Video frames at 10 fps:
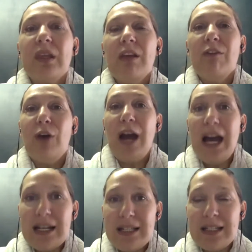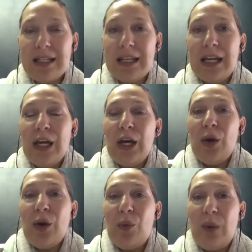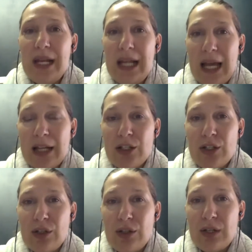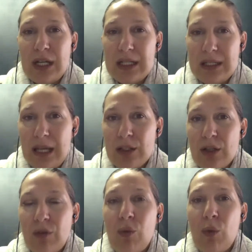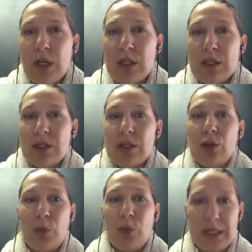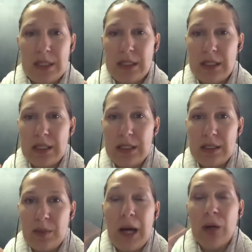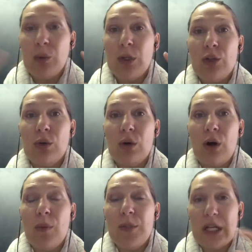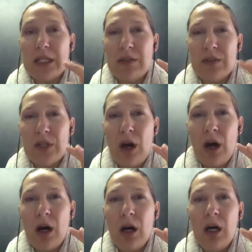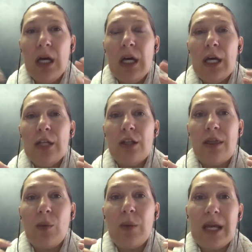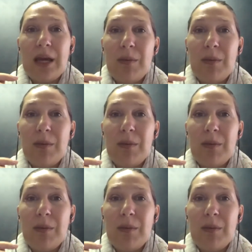for us, we like to get a sense of what your business is about, what your objectives are, so that we can